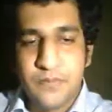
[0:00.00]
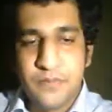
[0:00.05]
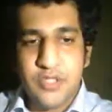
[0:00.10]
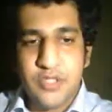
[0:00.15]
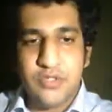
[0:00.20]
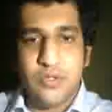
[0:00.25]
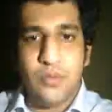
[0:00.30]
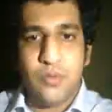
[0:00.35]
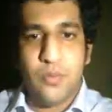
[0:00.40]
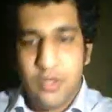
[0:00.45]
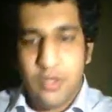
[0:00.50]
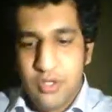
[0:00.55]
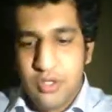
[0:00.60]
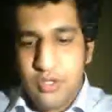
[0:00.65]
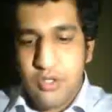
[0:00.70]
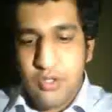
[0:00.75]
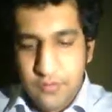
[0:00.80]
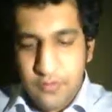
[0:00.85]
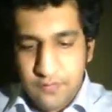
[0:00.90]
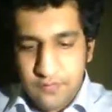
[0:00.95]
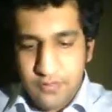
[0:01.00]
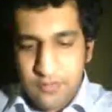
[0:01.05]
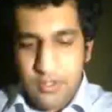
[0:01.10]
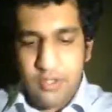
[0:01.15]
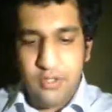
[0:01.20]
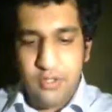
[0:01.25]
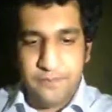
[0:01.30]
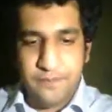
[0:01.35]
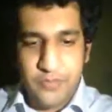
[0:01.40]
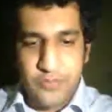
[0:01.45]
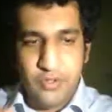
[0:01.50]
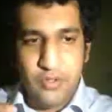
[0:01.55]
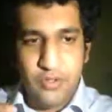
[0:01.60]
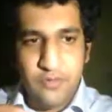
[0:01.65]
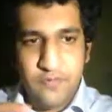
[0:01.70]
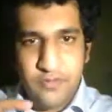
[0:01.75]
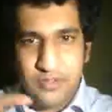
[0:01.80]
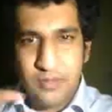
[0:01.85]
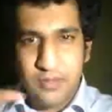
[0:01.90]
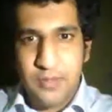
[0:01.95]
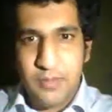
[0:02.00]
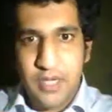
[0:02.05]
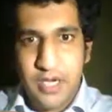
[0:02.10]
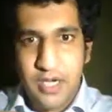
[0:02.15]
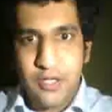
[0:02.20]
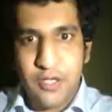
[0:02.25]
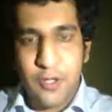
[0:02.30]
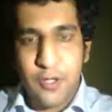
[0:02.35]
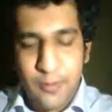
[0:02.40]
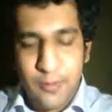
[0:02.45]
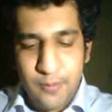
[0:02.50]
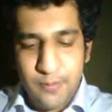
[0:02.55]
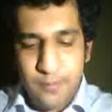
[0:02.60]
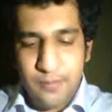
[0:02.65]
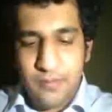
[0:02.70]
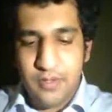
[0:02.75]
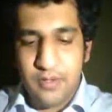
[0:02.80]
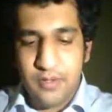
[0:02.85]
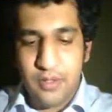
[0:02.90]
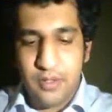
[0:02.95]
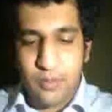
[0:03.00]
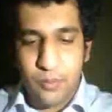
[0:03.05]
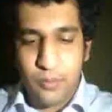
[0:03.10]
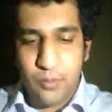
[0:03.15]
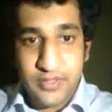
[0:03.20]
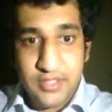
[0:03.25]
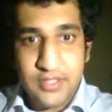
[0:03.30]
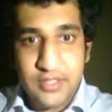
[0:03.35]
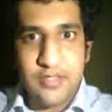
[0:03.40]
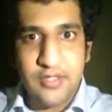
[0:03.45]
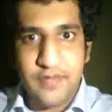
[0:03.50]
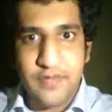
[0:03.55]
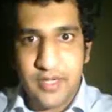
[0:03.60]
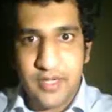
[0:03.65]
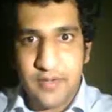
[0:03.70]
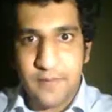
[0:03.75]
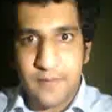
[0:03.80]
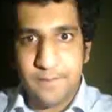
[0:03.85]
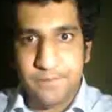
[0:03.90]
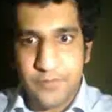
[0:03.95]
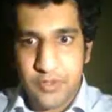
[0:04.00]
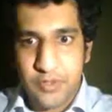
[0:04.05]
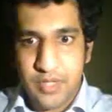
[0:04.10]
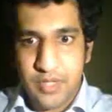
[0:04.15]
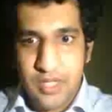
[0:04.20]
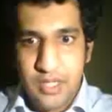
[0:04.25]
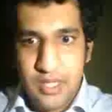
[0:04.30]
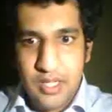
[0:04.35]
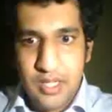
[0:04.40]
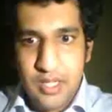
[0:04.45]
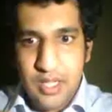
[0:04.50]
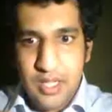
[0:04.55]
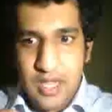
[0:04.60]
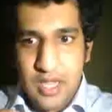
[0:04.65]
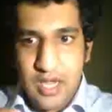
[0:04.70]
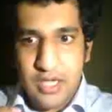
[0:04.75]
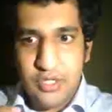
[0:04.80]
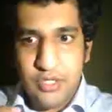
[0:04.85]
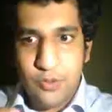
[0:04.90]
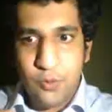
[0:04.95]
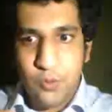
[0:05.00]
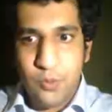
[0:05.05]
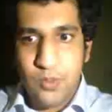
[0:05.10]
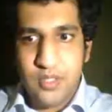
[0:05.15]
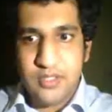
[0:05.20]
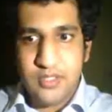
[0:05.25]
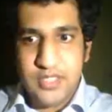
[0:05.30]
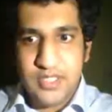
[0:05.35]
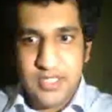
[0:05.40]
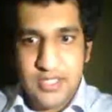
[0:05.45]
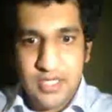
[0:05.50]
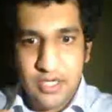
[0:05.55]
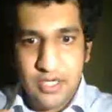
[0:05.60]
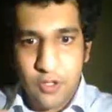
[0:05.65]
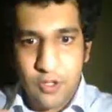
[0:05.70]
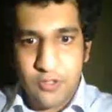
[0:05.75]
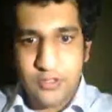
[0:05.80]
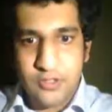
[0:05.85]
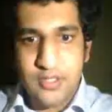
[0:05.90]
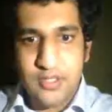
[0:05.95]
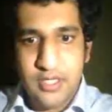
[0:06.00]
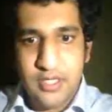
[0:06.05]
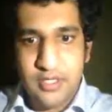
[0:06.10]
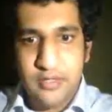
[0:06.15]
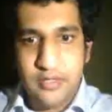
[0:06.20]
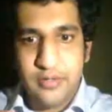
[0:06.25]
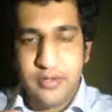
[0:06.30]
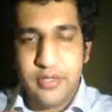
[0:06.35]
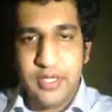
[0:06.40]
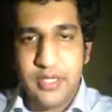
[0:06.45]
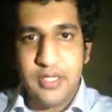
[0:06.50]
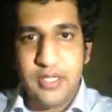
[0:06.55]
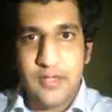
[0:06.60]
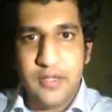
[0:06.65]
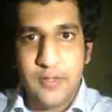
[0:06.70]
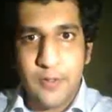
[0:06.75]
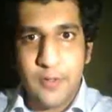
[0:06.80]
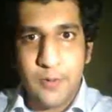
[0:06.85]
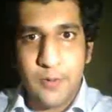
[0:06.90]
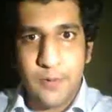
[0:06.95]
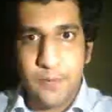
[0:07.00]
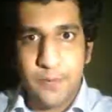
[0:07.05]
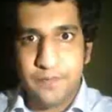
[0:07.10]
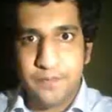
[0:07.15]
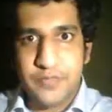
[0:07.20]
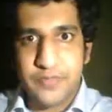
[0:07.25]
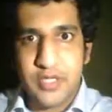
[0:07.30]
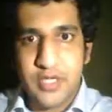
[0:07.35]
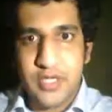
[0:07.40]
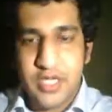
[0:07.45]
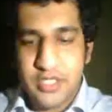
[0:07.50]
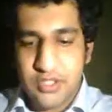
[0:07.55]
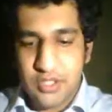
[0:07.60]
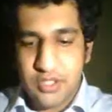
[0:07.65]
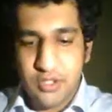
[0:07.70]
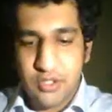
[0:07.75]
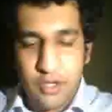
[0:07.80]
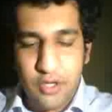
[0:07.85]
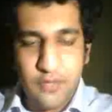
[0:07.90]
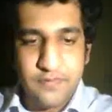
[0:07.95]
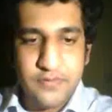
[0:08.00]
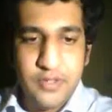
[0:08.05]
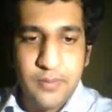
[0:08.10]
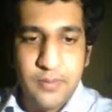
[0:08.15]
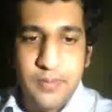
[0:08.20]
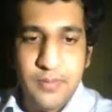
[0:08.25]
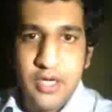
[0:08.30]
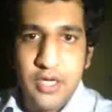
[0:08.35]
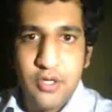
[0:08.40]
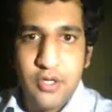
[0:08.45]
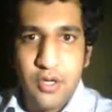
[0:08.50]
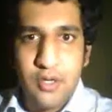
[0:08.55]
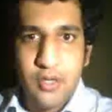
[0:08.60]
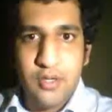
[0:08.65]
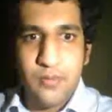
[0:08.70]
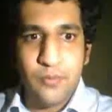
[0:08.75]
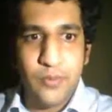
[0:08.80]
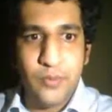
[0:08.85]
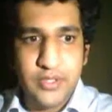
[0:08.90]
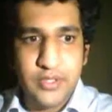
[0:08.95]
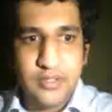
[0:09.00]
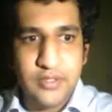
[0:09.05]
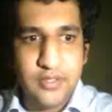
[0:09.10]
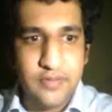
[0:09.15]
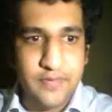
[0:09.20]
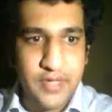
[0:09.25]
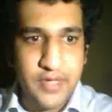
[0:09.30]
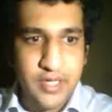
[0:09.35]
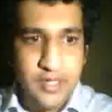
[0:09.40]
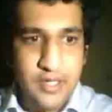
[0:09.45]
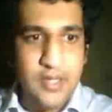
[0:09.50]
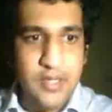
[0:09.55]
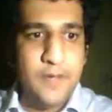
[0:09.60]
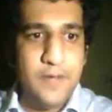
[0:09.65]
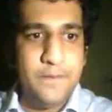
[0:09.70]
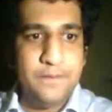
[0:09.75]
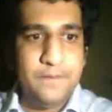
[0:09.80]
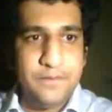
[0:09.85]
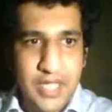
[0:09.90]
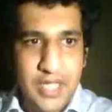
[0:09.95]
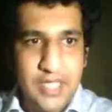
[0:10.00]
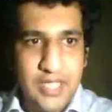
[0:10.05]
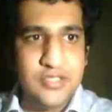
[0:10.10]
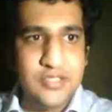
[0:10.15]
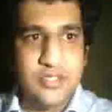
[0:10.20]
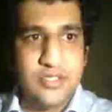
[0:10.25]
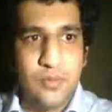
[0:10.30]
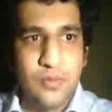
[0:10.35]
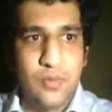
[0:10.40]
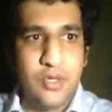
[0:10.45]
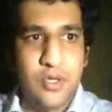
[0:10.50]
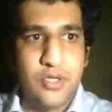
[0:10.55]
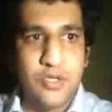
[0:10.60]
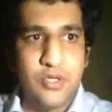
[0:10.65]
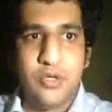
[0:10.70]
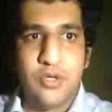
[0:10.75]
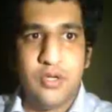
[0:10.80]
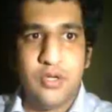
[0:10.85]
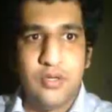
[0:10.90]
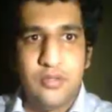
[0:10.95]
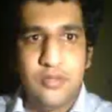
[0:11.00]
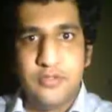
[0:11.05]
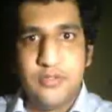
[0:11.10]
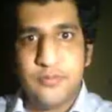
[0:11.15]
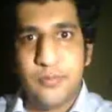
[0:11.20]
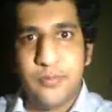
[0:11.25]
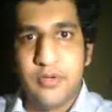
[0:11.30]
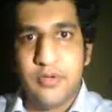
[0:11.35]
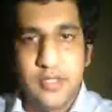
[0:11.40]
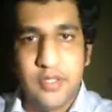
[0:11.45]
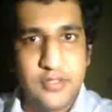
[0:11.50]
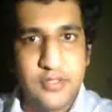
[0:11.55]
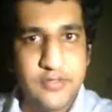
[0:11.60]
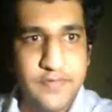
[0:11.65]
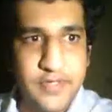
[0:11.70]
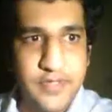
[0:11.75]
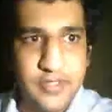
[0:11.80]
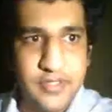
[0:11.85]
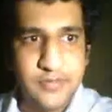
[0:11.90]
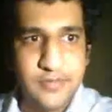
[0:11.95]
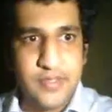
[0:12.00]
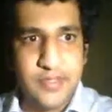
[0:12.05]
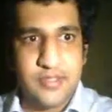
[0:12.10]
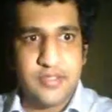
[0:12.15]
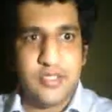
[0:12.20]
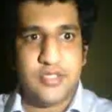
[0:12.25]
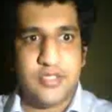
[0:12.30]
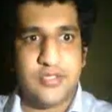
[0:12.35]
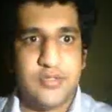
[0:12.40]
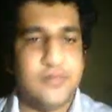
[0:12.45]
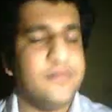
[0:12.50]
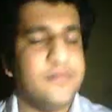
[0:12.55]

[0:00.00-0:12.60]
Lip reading: So what do you look for? You look for the blood column within the vein, okay, and you will see that oscillatory nature of the blood column within the vein. That's what you call a spontaneous venous pulsation.